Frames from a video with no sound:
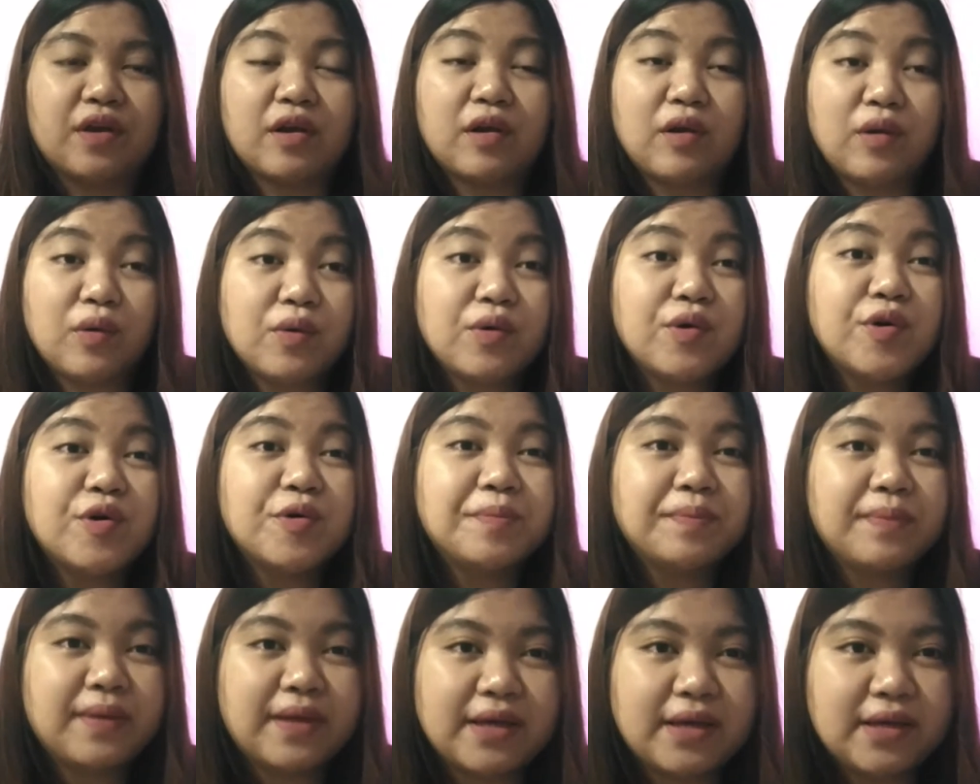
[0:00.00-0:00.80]

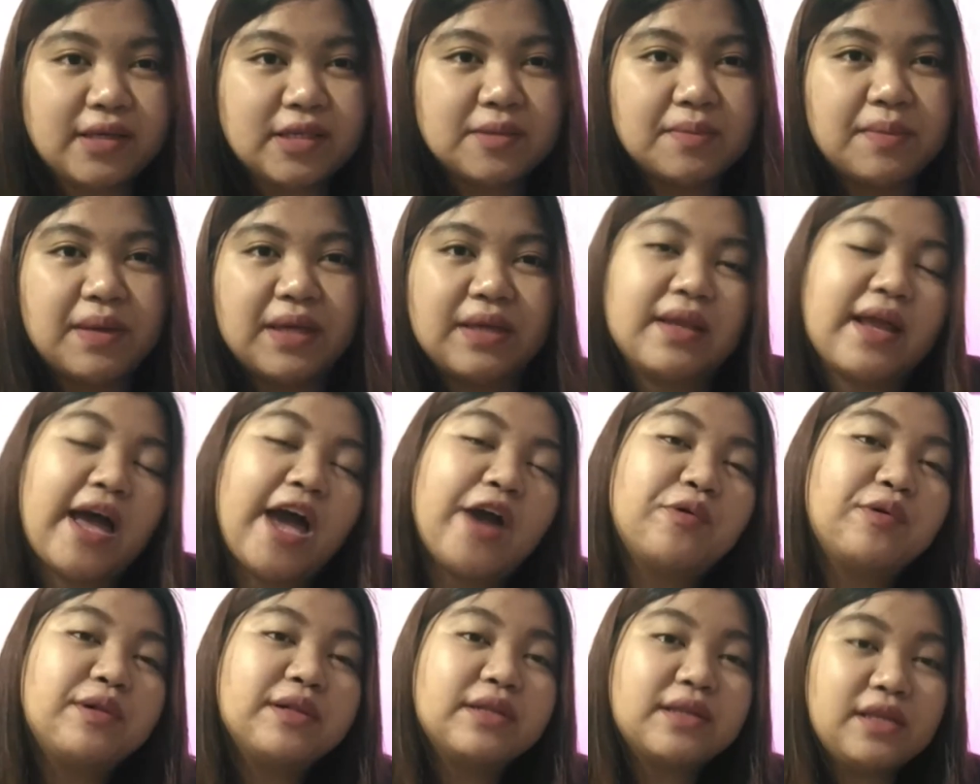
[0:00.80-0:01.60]
logo placement.
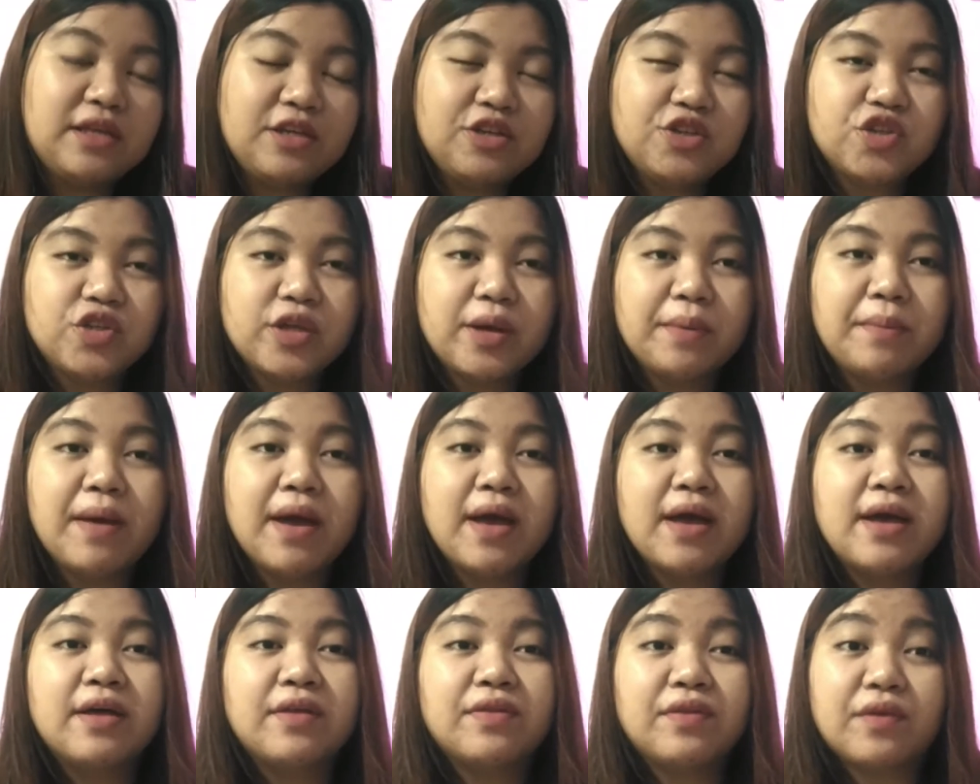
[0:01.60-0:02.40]
I will teach them
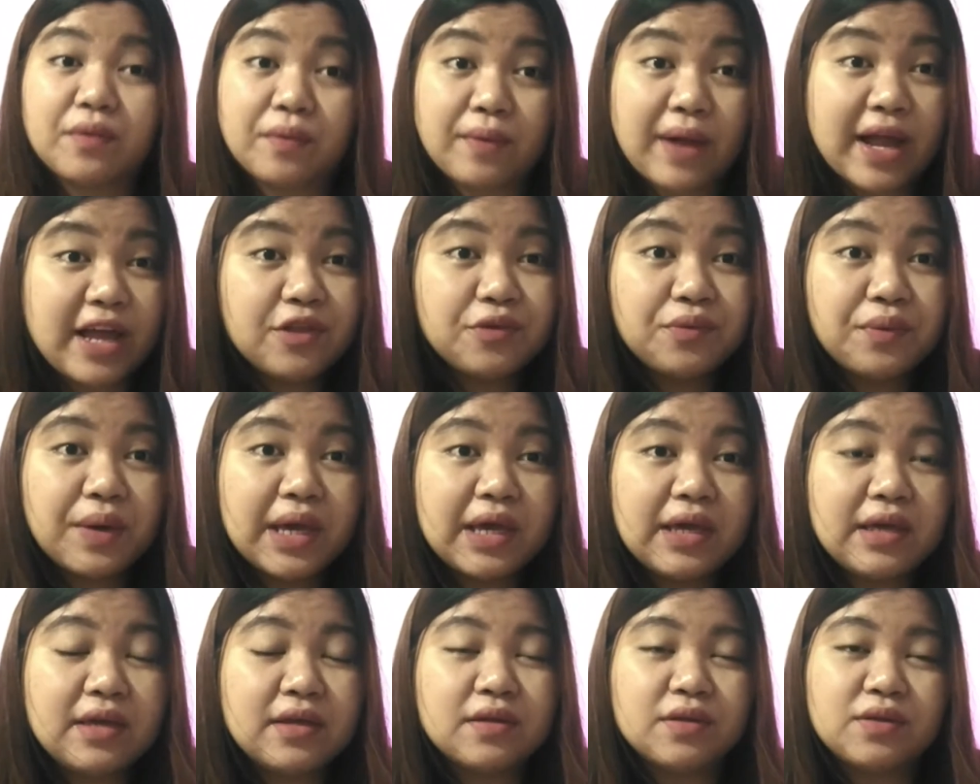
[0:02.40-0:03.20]
the right
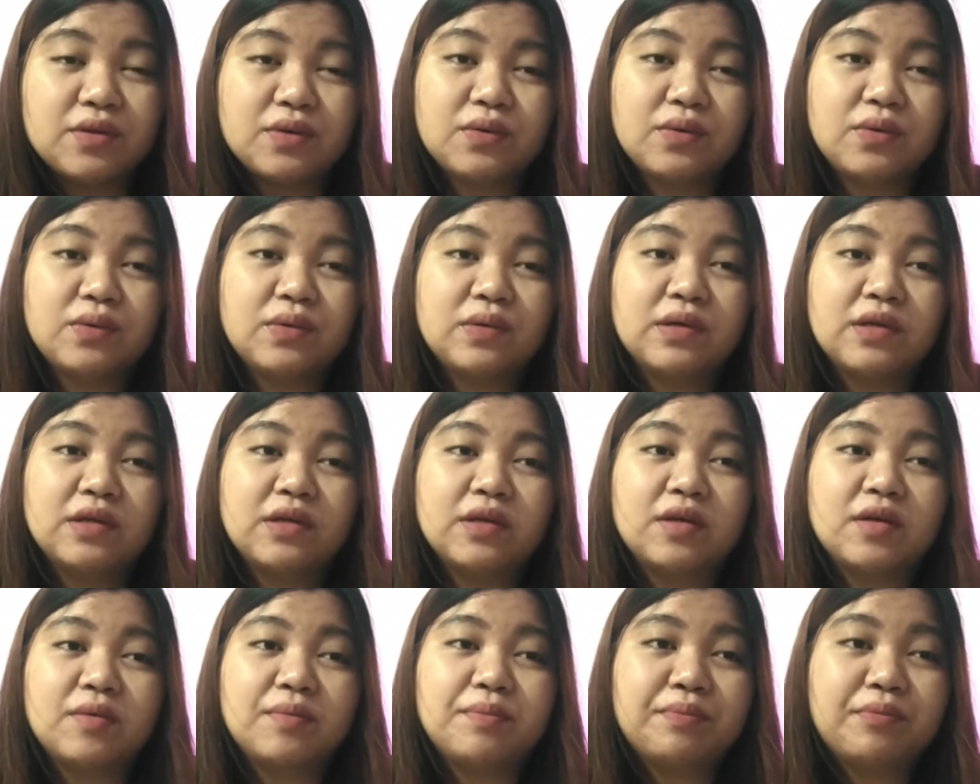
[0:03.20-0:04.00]
way to
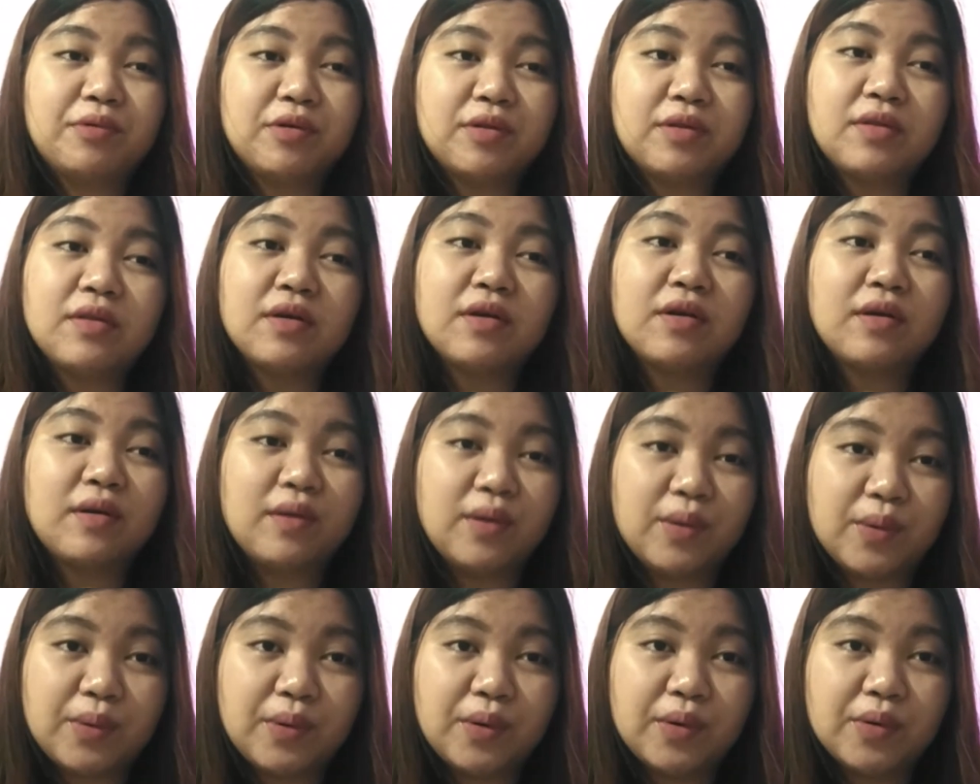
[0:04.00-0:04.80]
put their
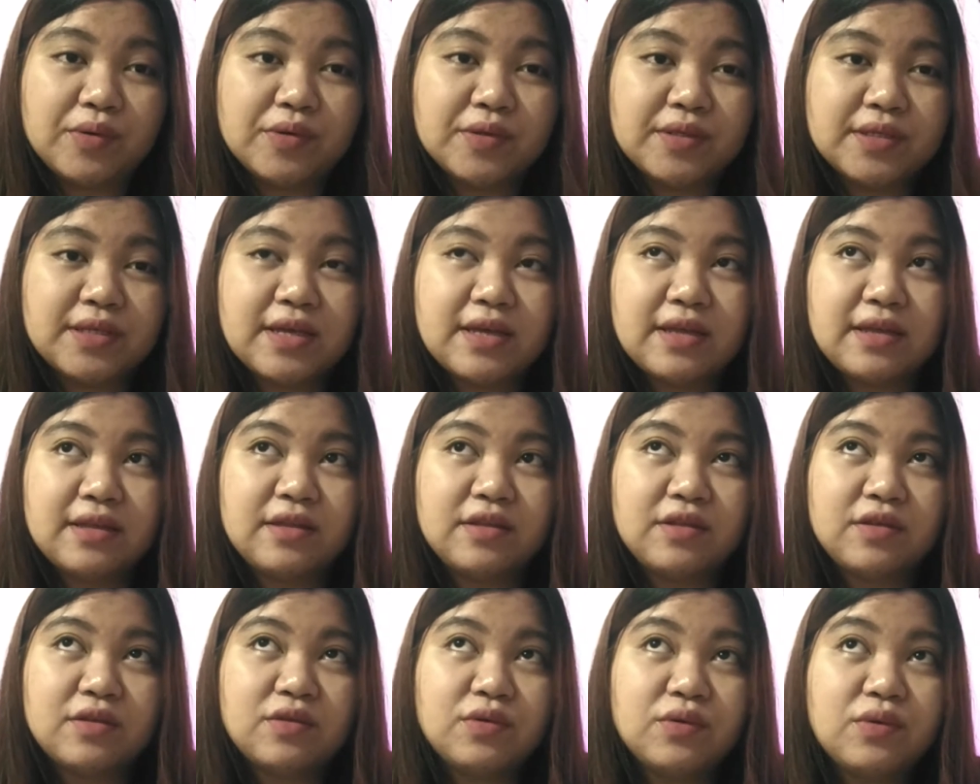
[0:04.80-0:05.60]
logos
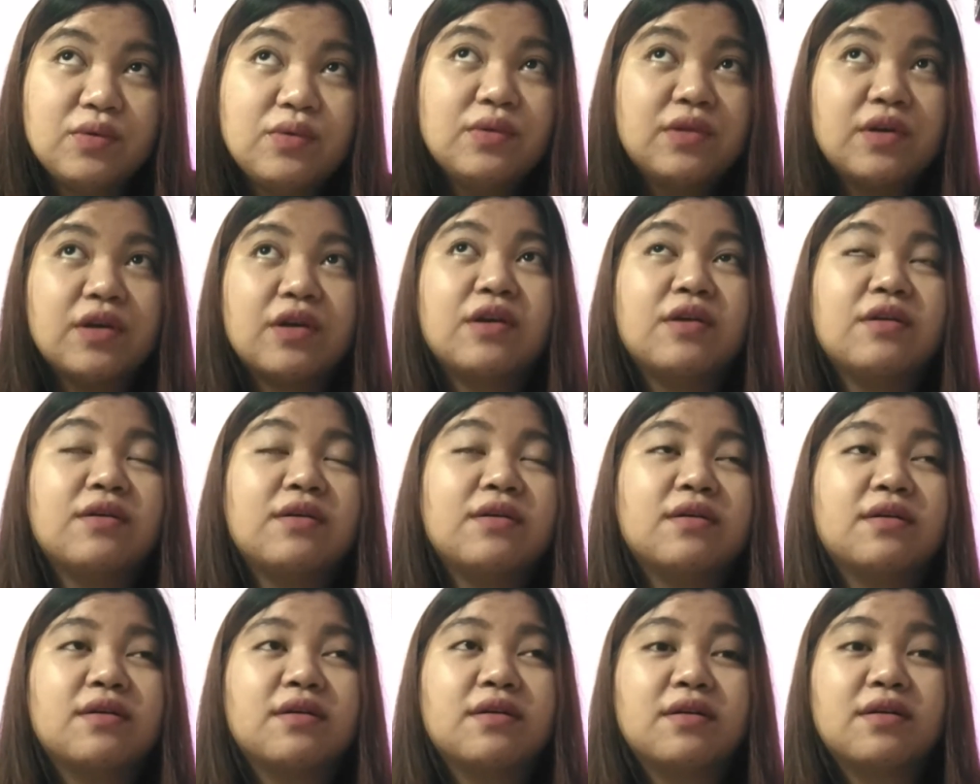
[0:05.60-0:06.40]
into their
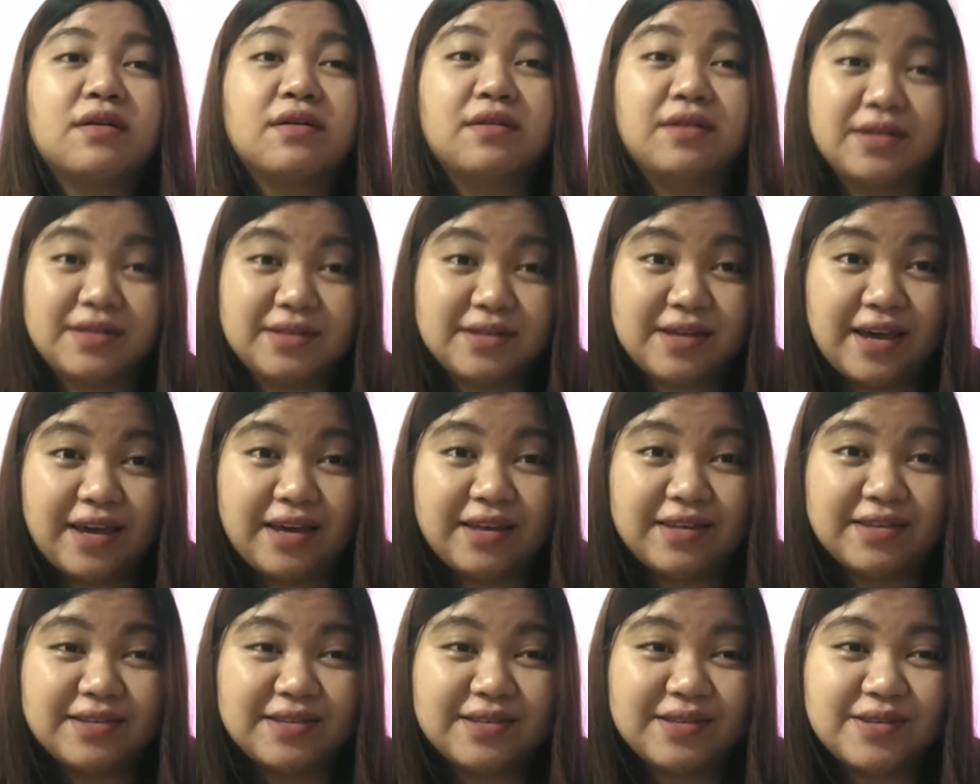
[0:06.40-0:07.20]

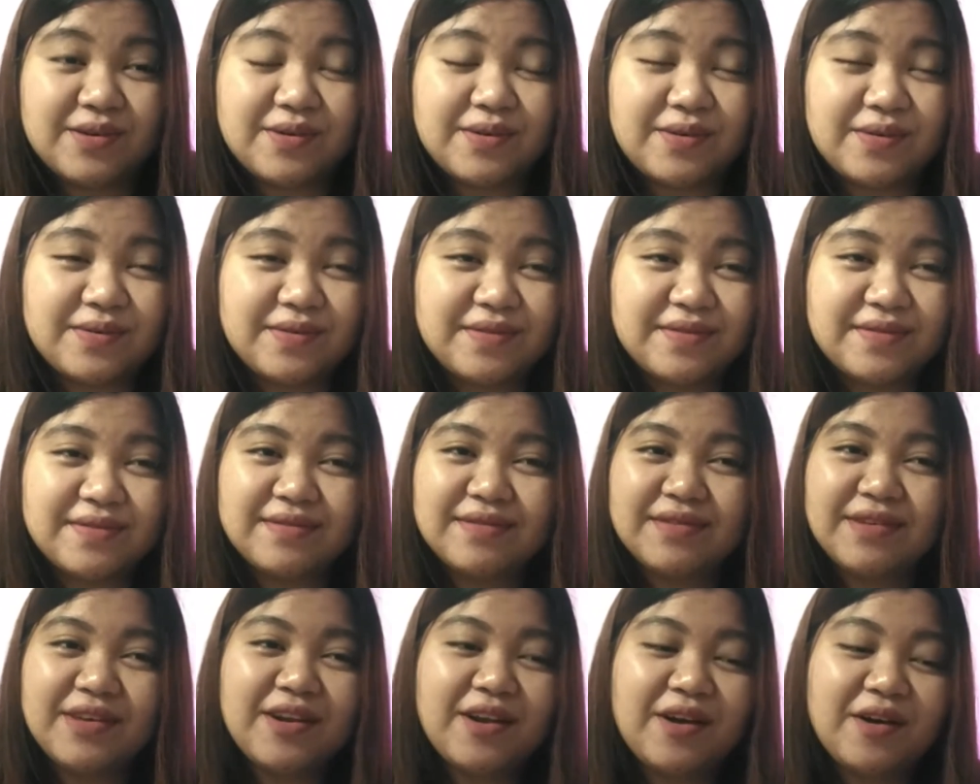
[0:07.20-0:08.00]
designs. So,
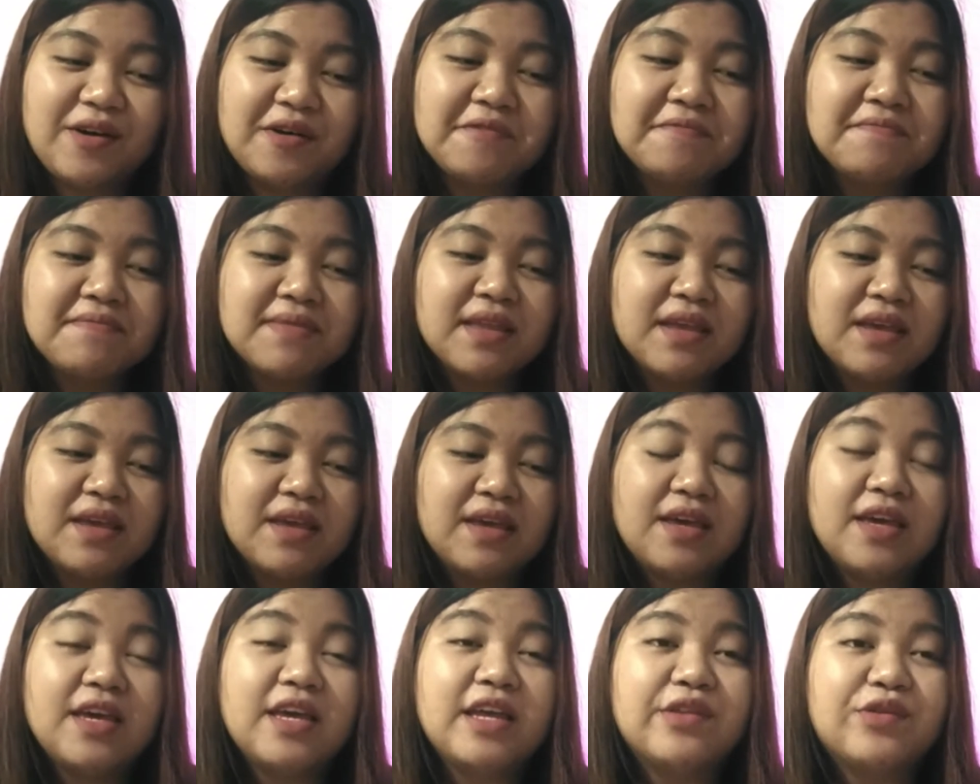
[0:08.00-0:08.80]
you know,
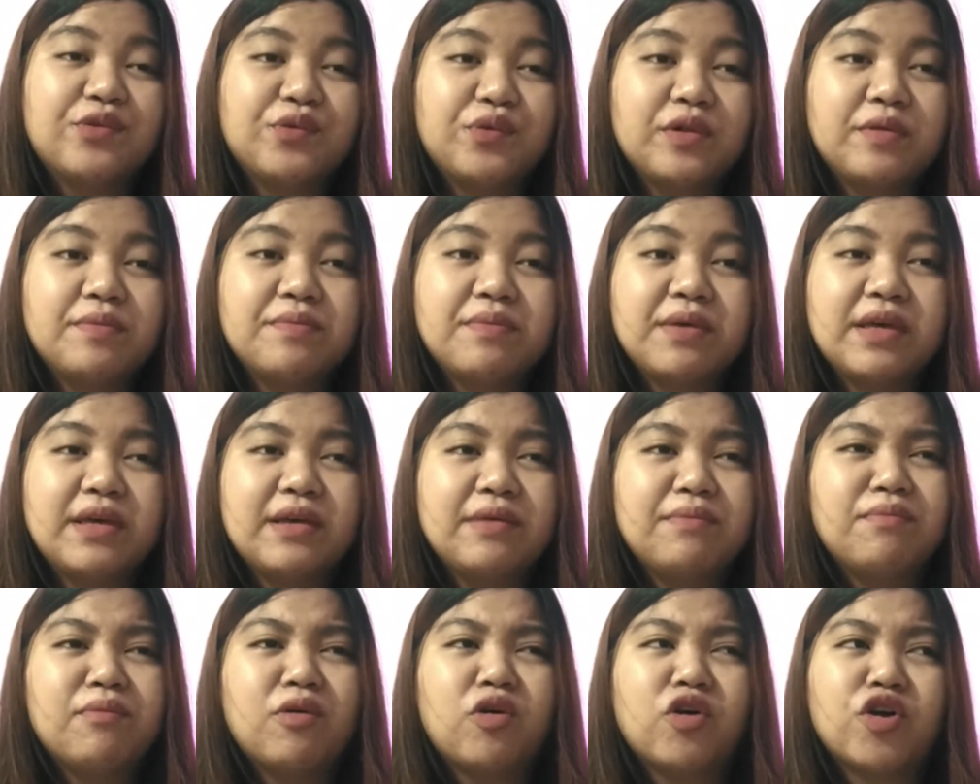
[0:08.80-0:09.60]
it will
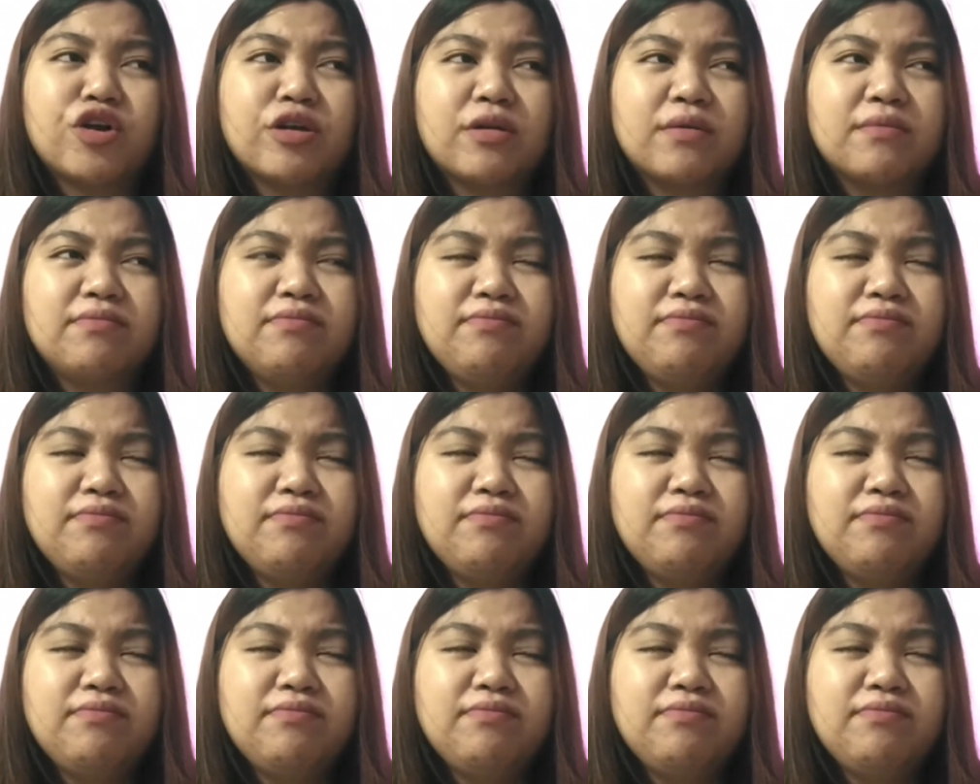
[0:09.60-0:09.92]
be more